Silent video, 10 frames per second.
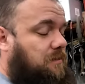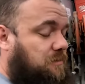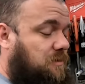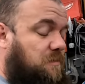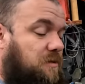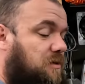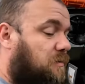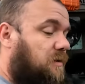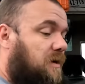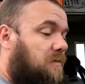So I'm going to
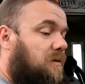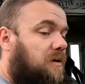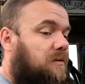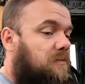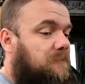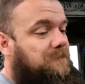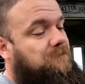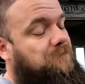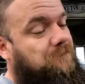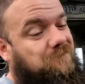tow it down there
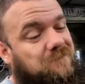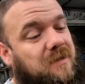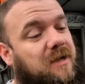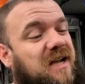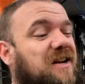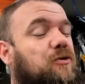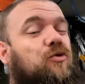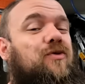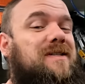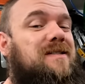and
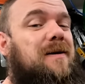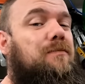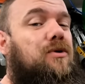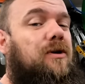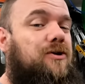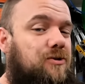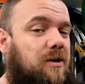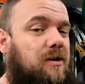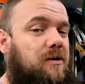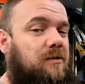it'll resemble a
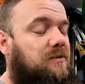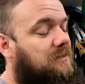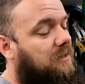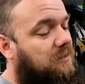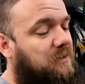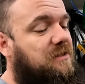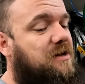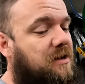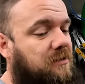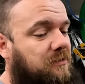truck. It's not going to be
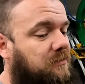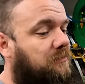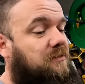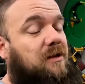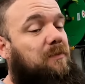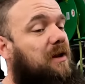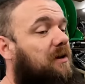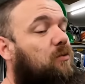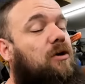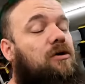done. It's not going to be
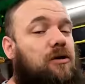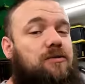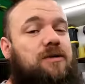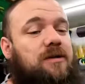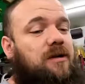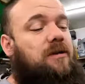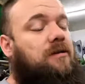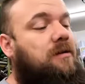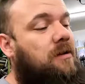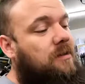anywhere close to done.